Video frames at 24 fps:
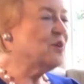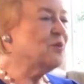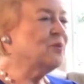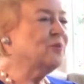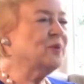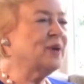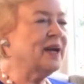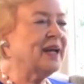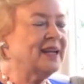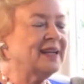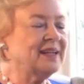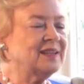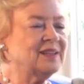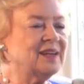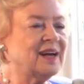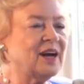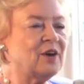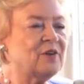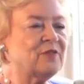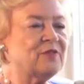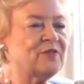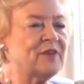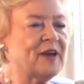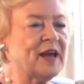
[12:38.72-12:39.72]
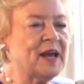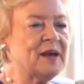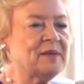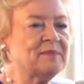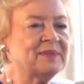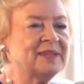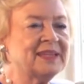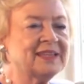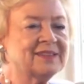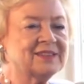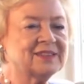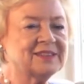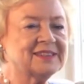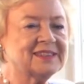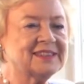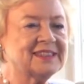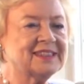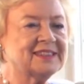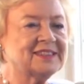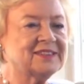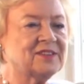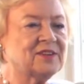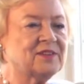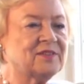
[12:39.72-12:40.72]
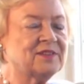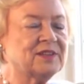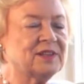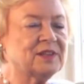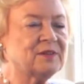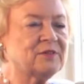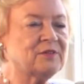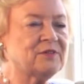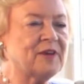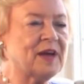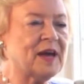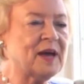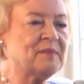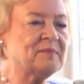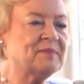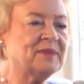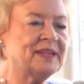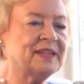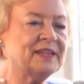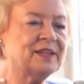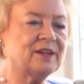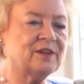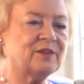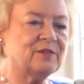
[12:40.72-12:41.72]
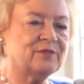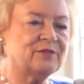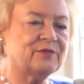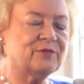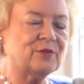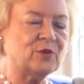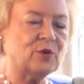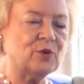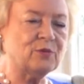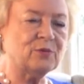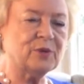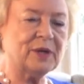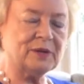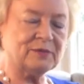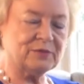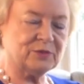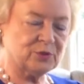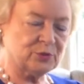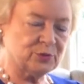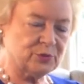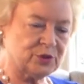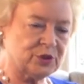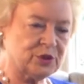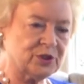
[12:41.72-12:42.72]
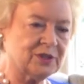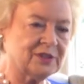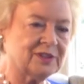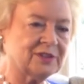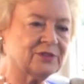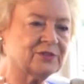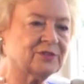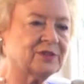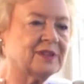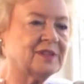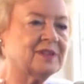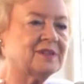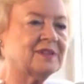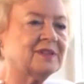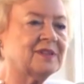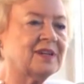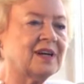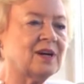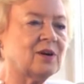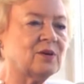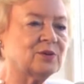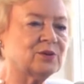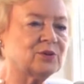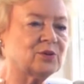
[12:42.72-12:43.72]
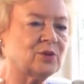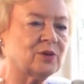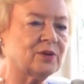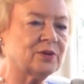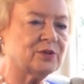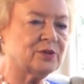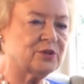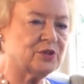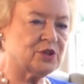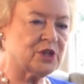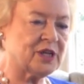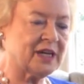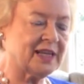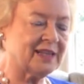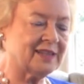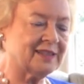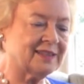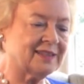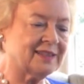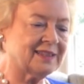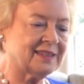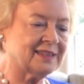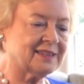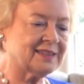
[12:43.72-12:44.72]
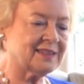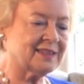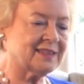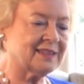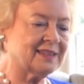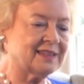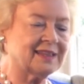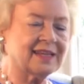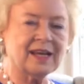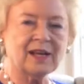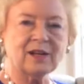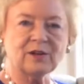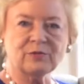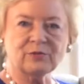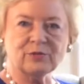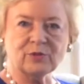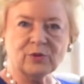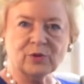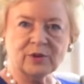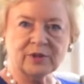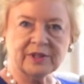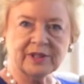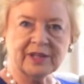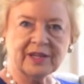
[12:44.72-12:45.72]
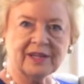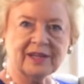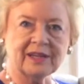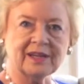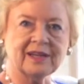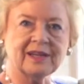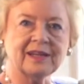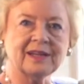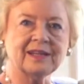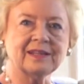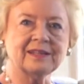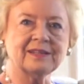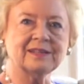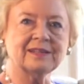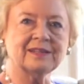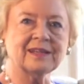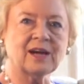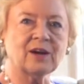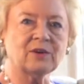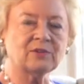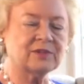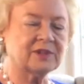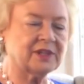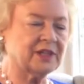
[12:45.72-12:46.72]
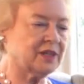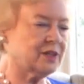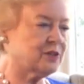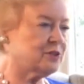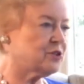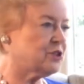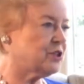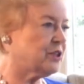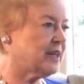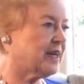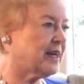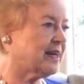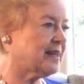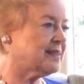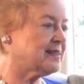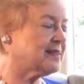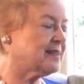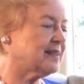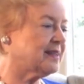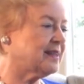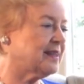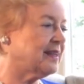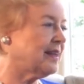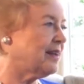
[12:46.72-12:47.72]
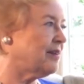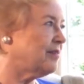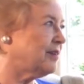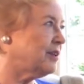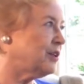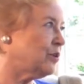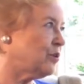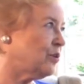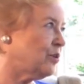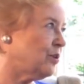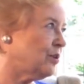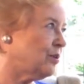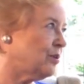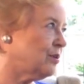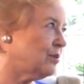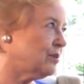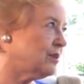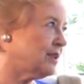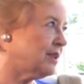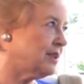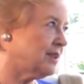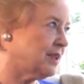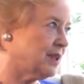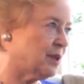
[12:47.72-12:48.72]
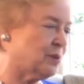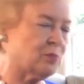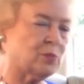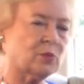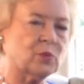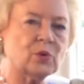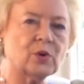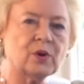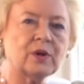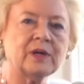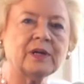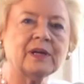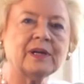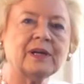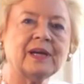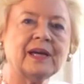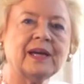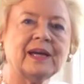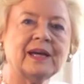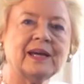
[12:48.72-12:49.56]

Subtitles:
Well, our family consists of a little family of 4. We have 2 children. Our daughter Janet is in California, and out there she has an 11-year-old little boy.